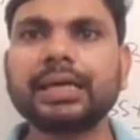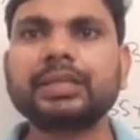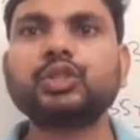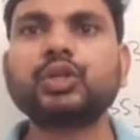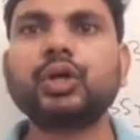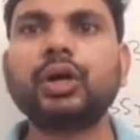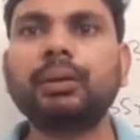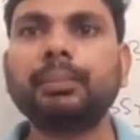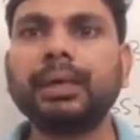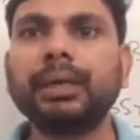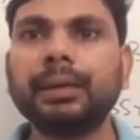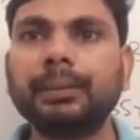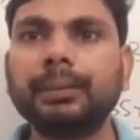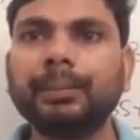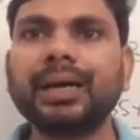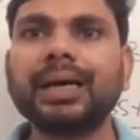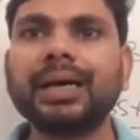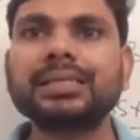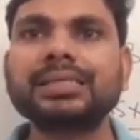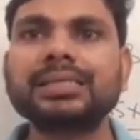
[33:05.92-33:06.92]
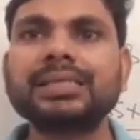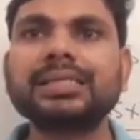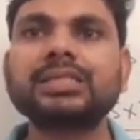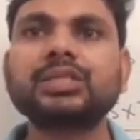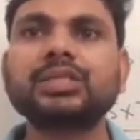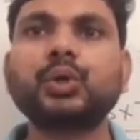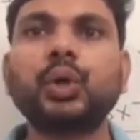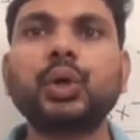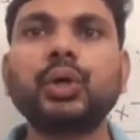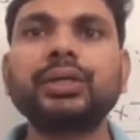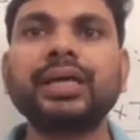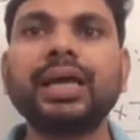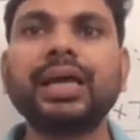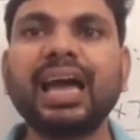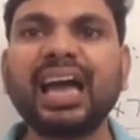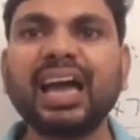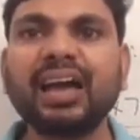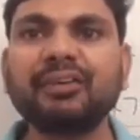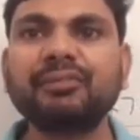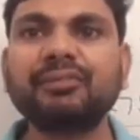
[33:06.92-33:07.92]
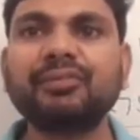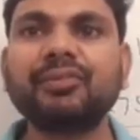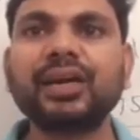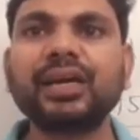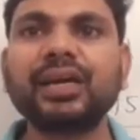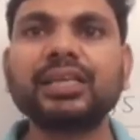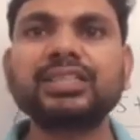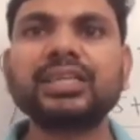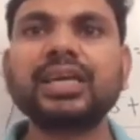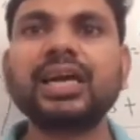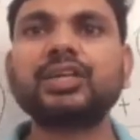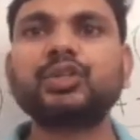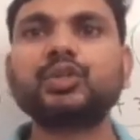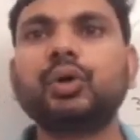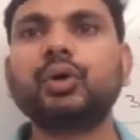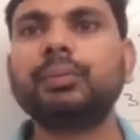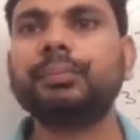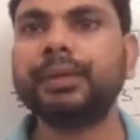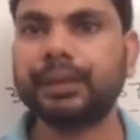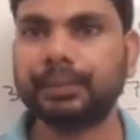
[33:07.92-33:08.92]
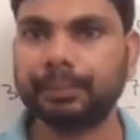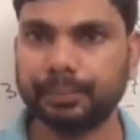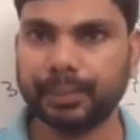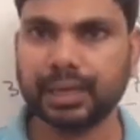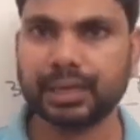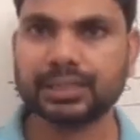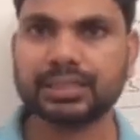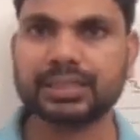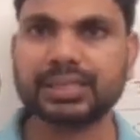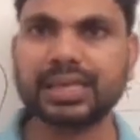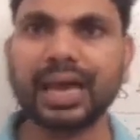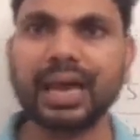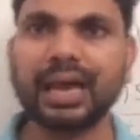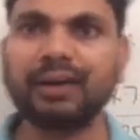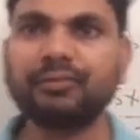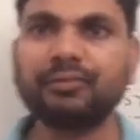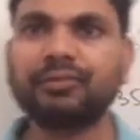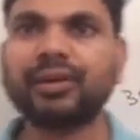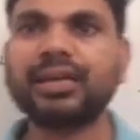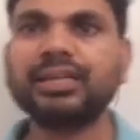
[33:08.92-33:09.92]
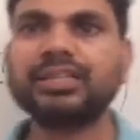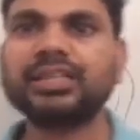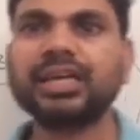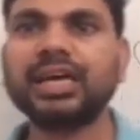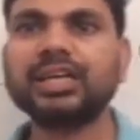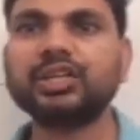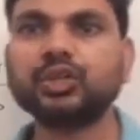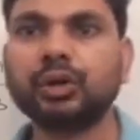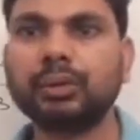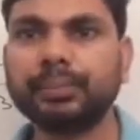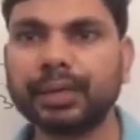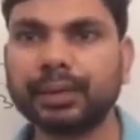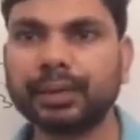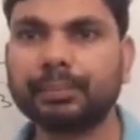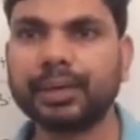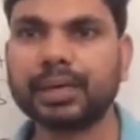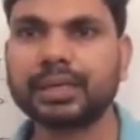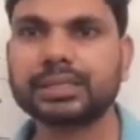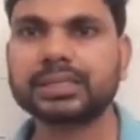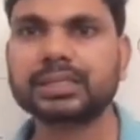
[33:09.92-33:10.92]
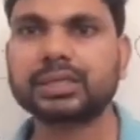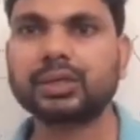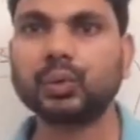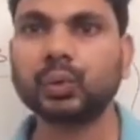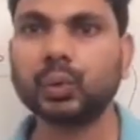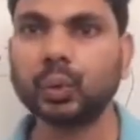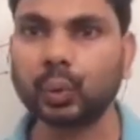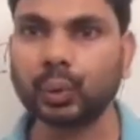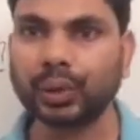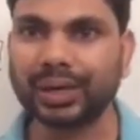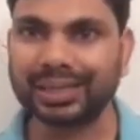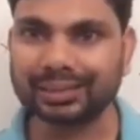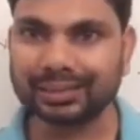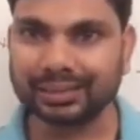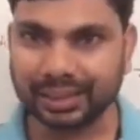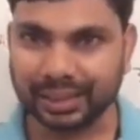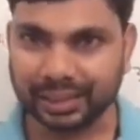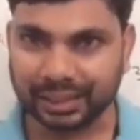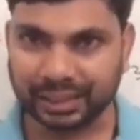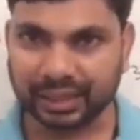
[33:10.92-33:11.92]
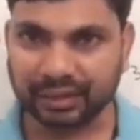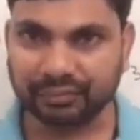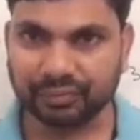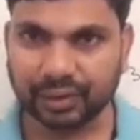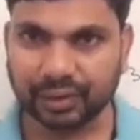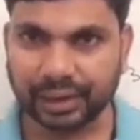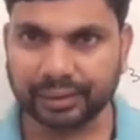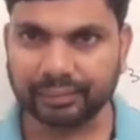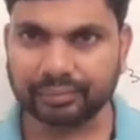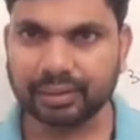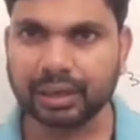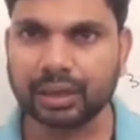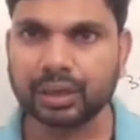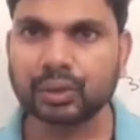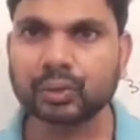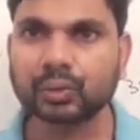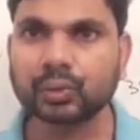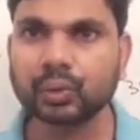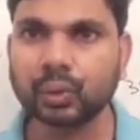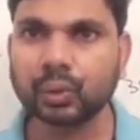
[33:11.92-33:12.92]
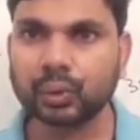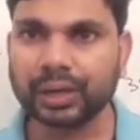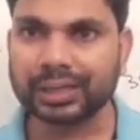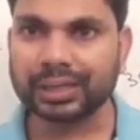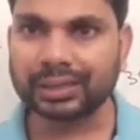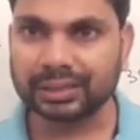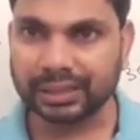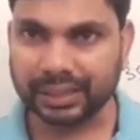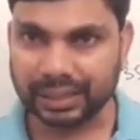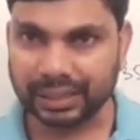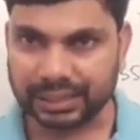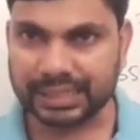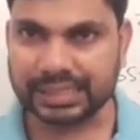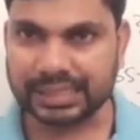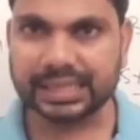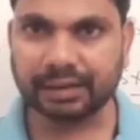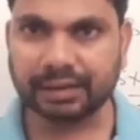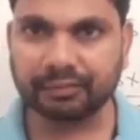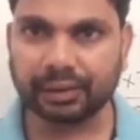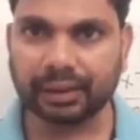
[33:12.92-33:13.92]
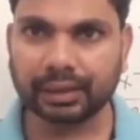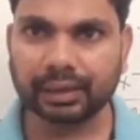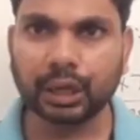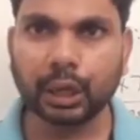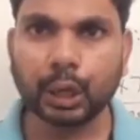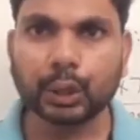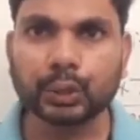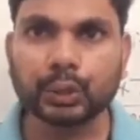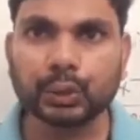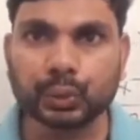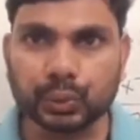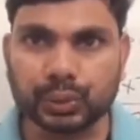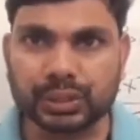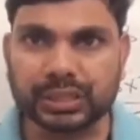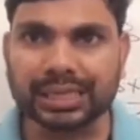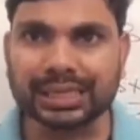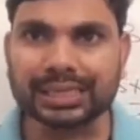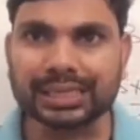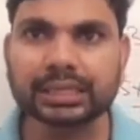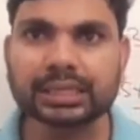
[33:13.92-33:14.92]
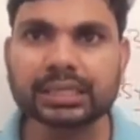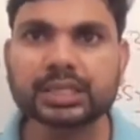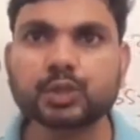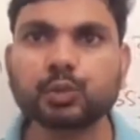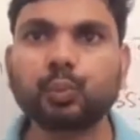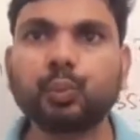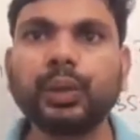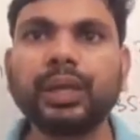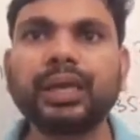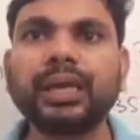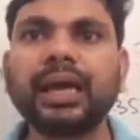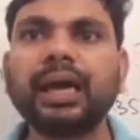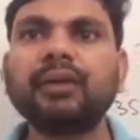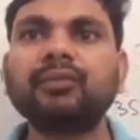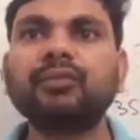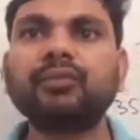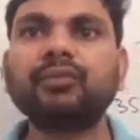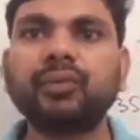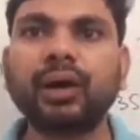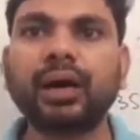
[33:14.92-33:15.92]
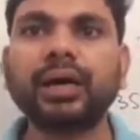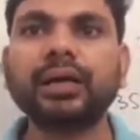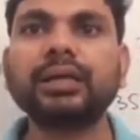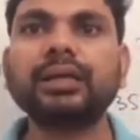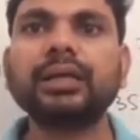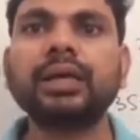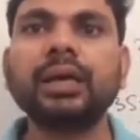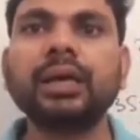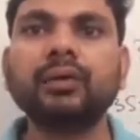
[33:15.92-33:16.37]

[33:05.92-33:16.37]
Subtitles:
atomic mass is called average atomic mass. Average atomic mass. Chlorine 35, chlorine 37. Using this we can find